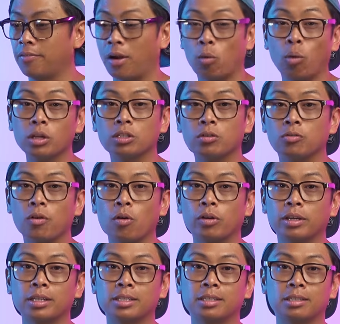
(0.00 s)
If I wasn't
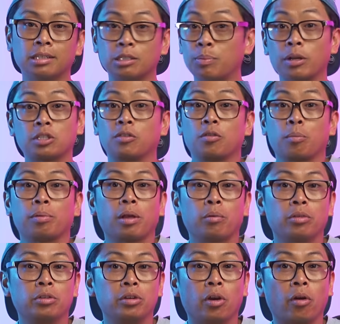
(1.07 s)
focused, especially if you're playing
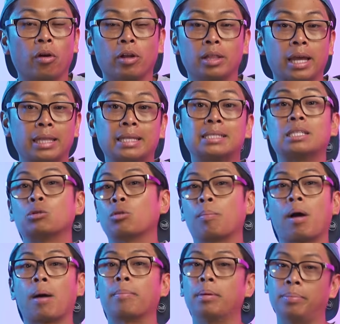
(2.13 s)
with the Dura, like this thing would
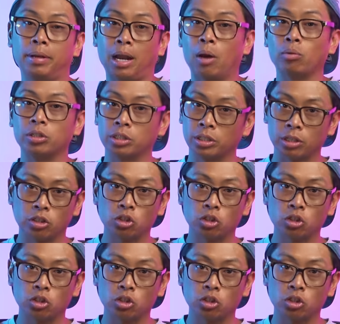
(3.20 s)
pop up and I would just get